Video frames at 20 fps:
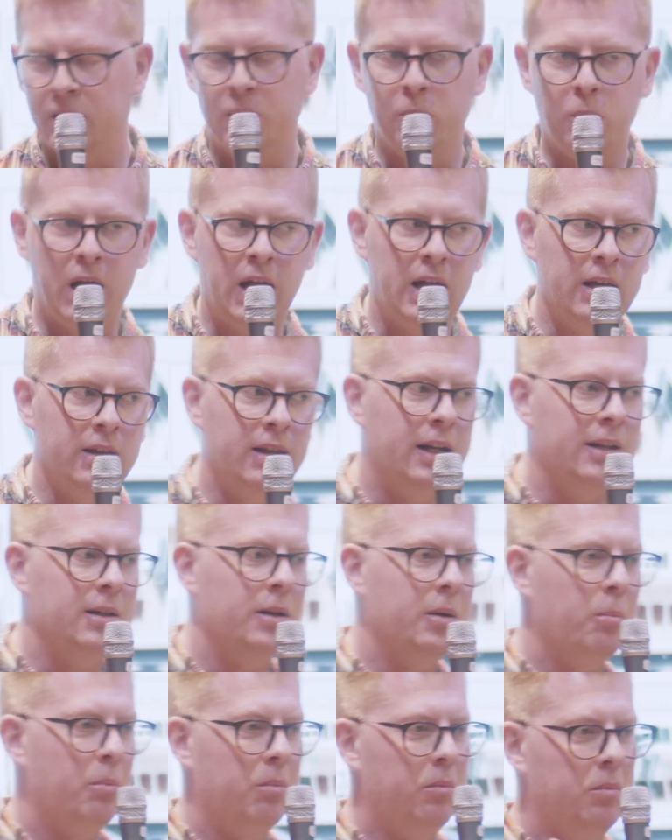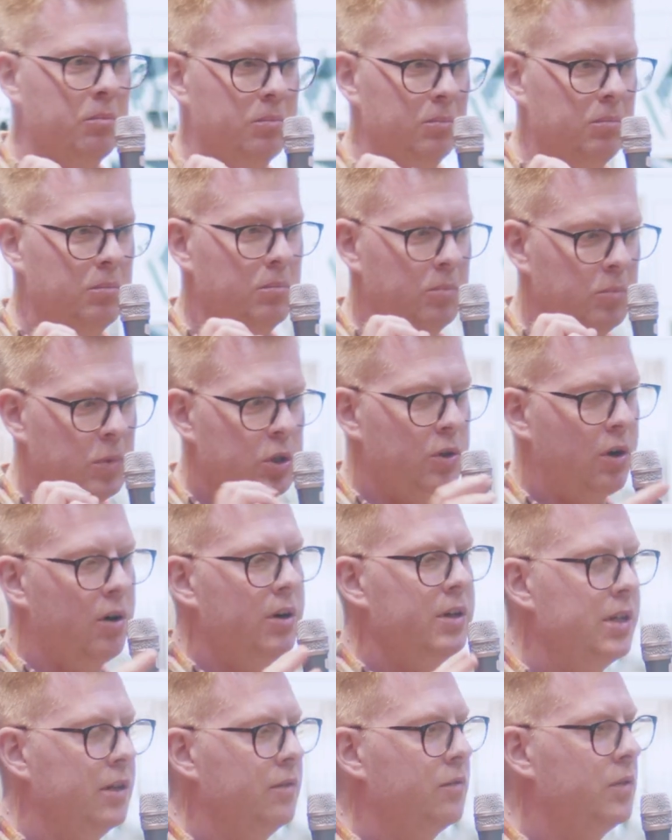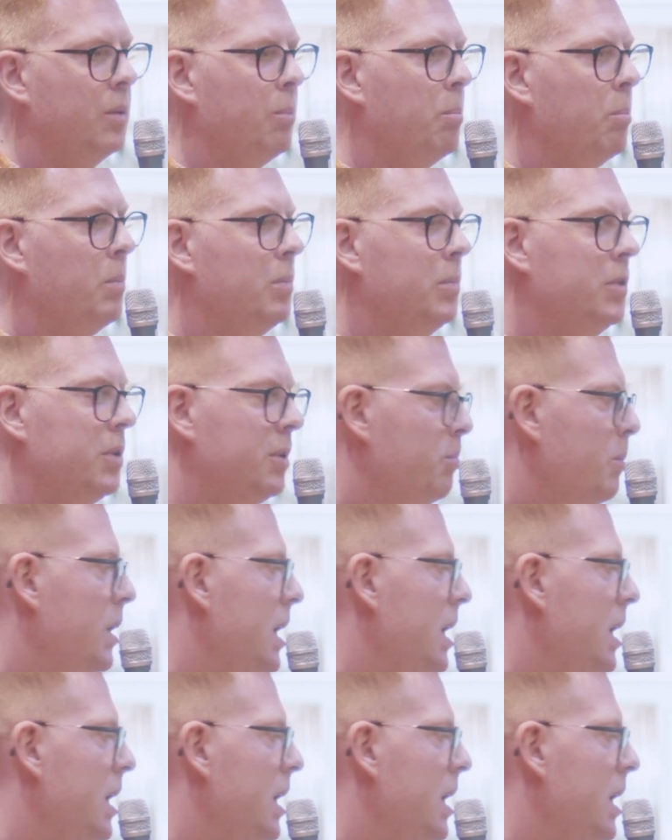in a way that majority of the the